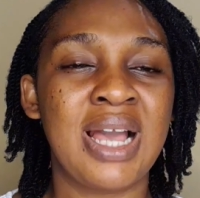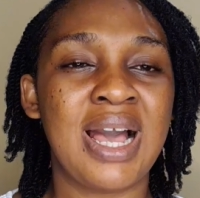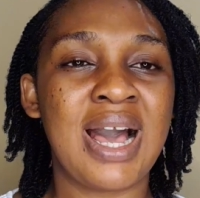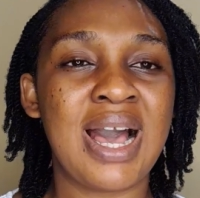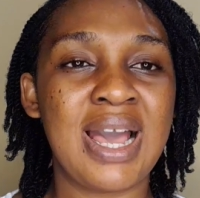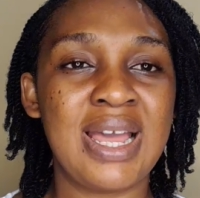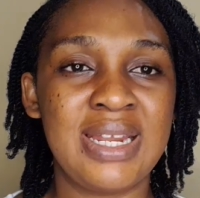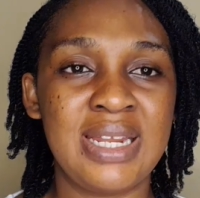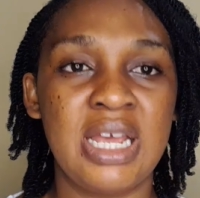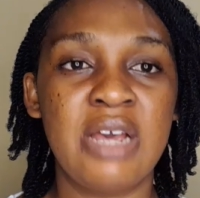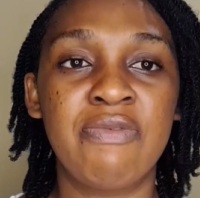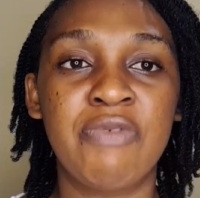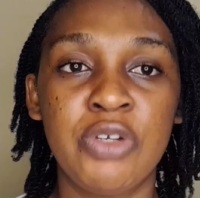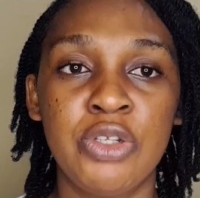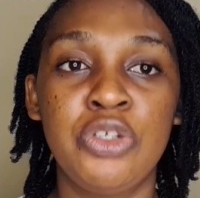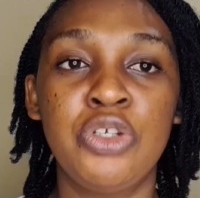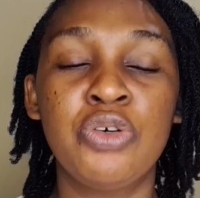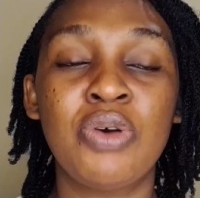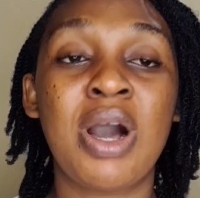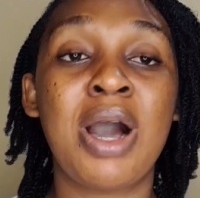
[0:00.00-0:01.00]
I never
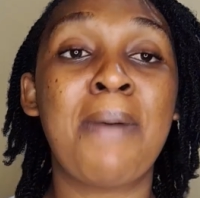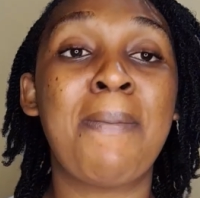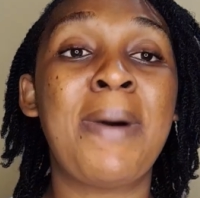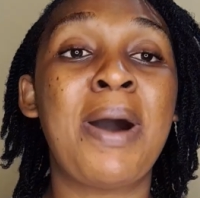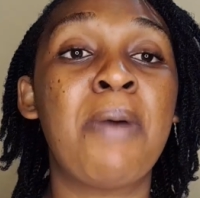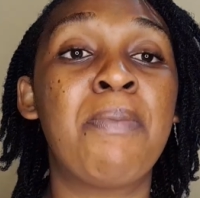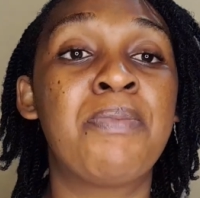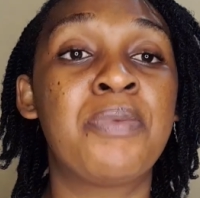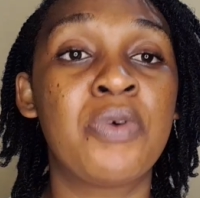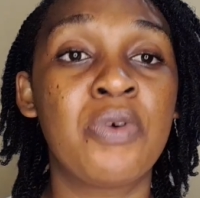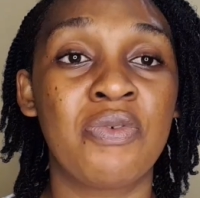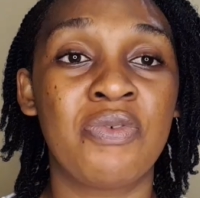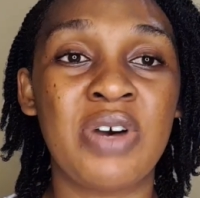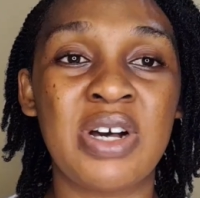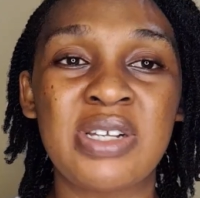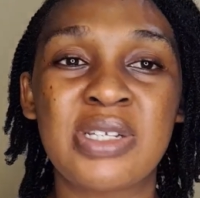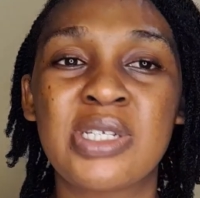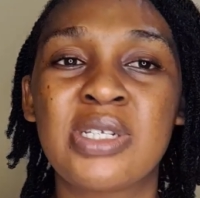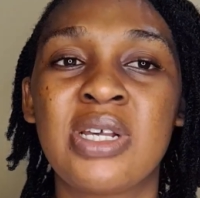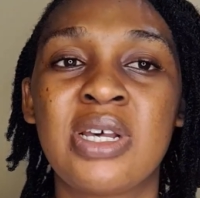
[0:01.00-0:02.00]
knew about
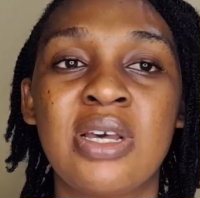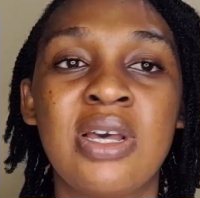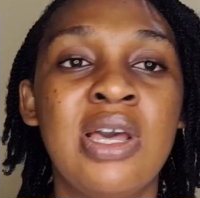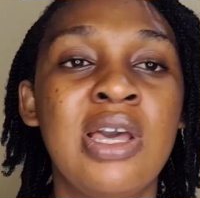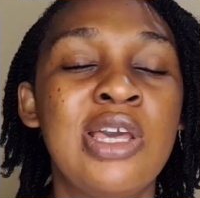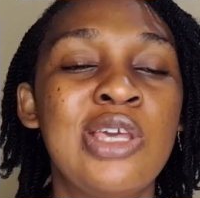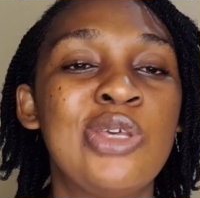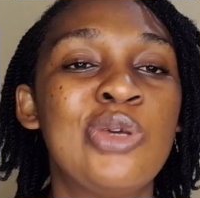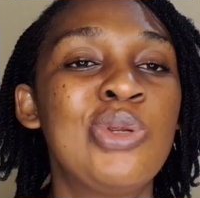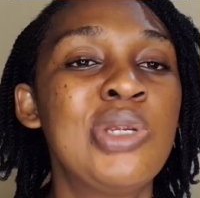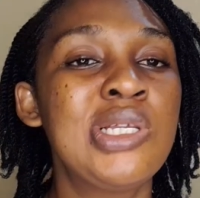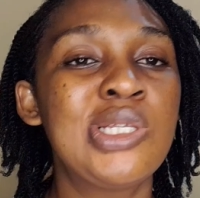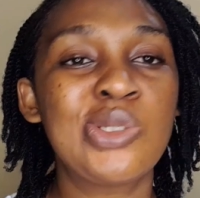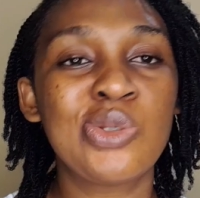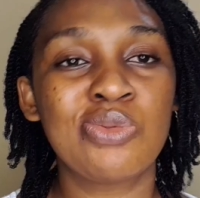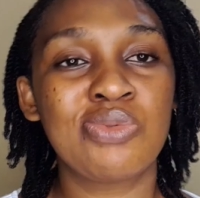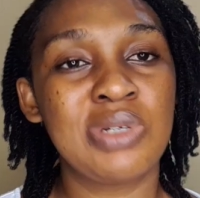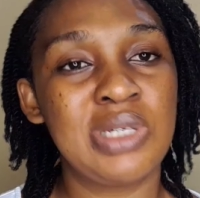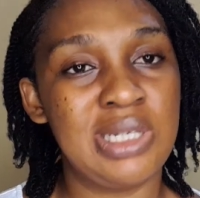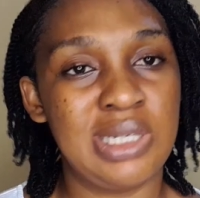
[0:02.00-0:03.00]
Proverbs. You need
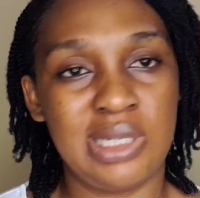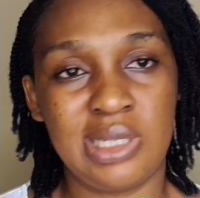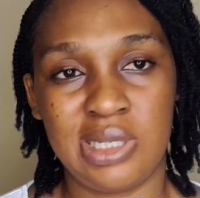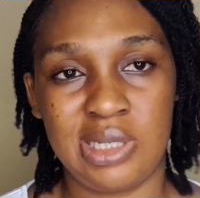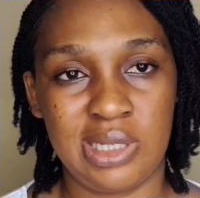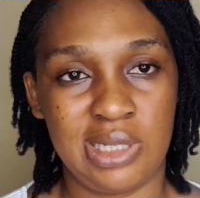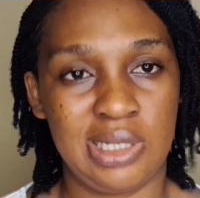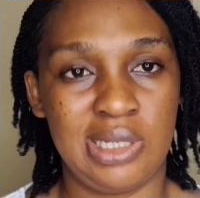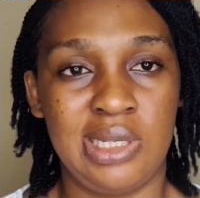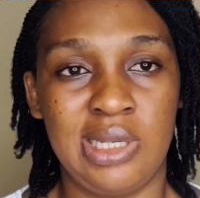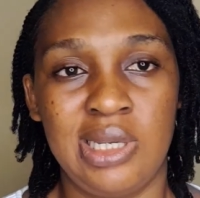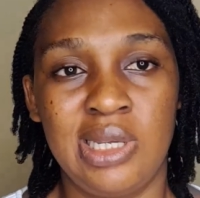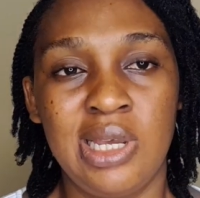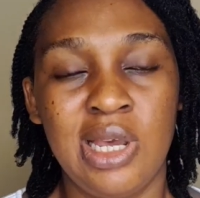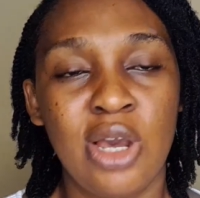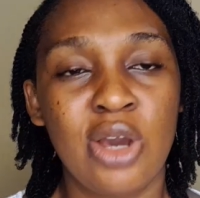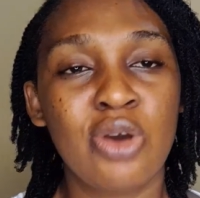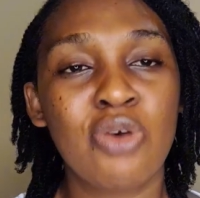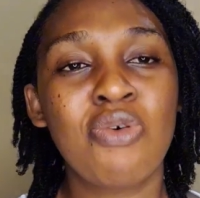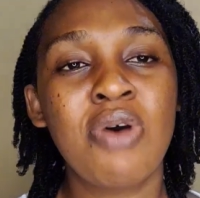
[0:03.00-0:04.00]
to read it.
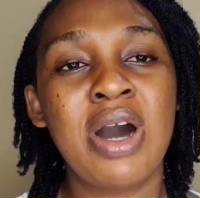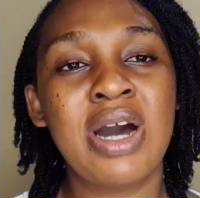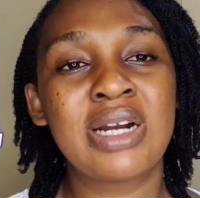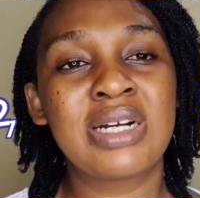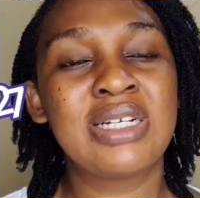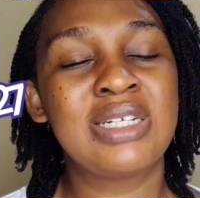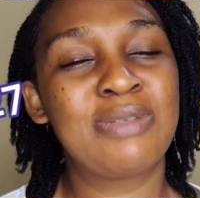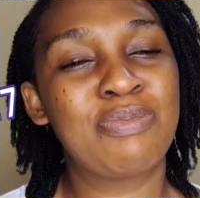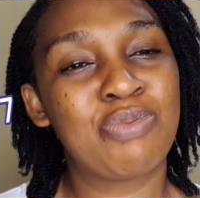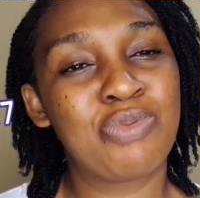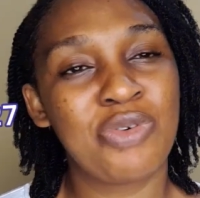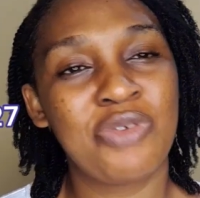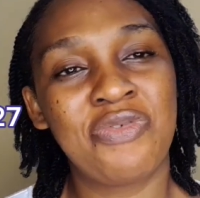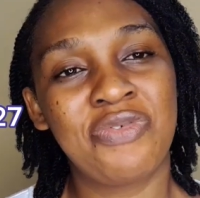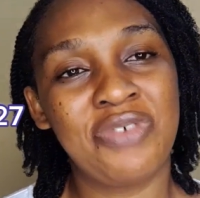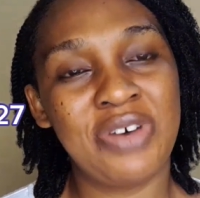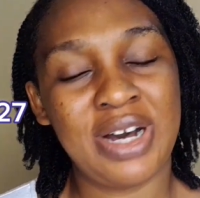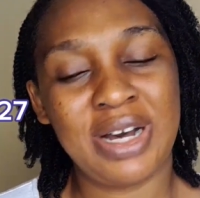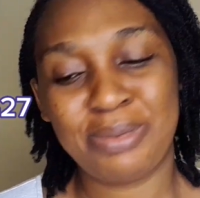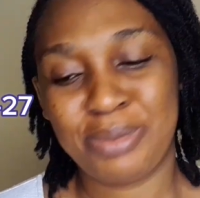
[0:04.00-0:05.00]
Go and read
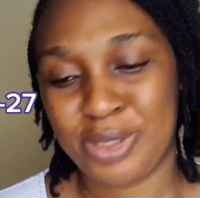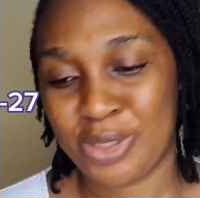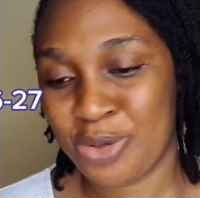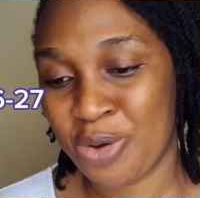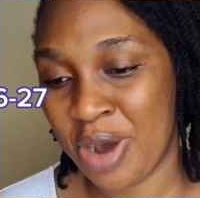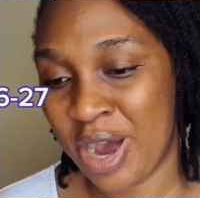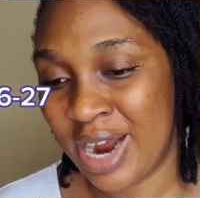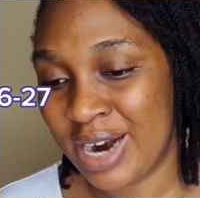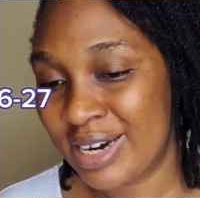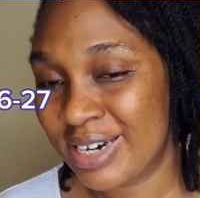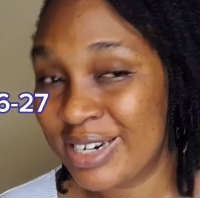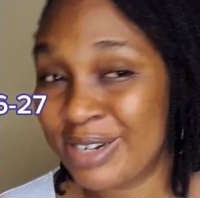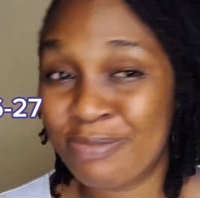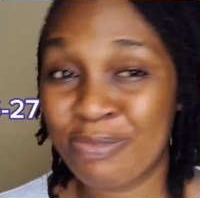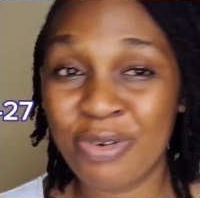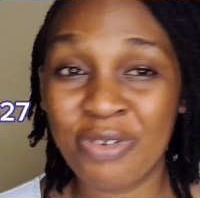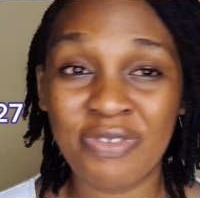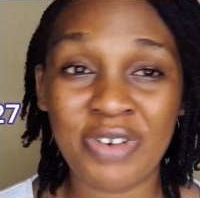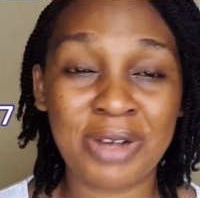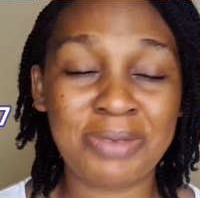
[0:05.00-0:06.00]
Proverbs.
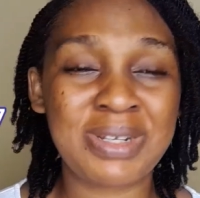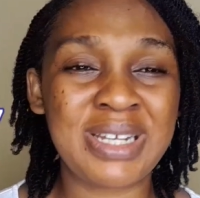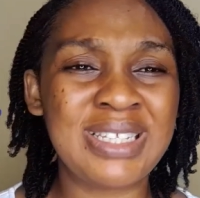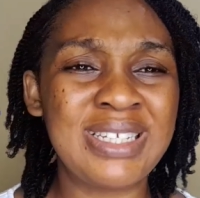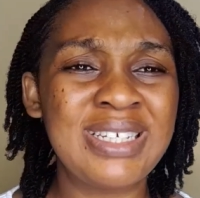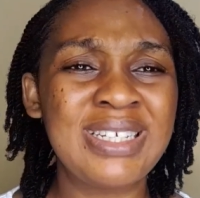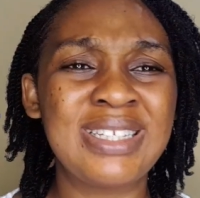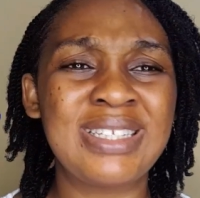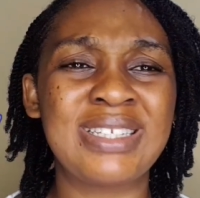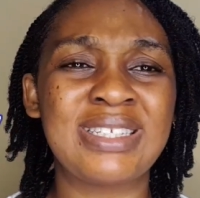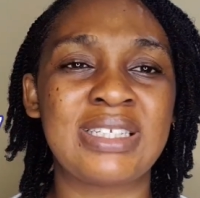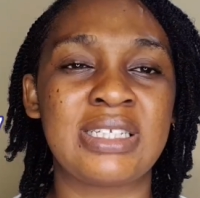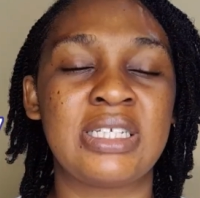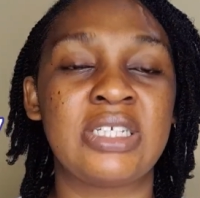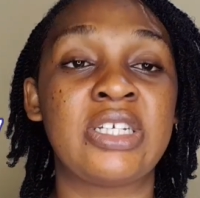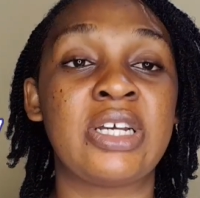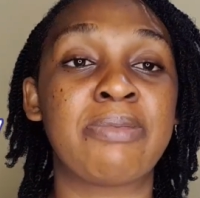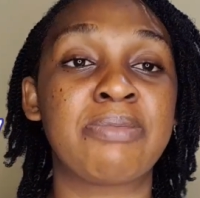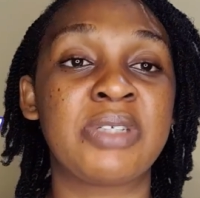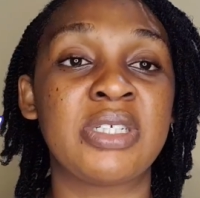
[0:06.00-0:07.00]
I think it is in
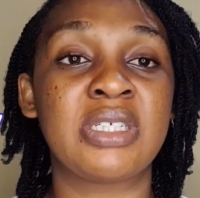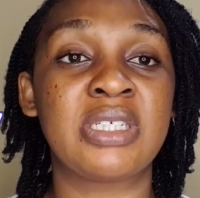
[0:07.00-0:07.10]
chapter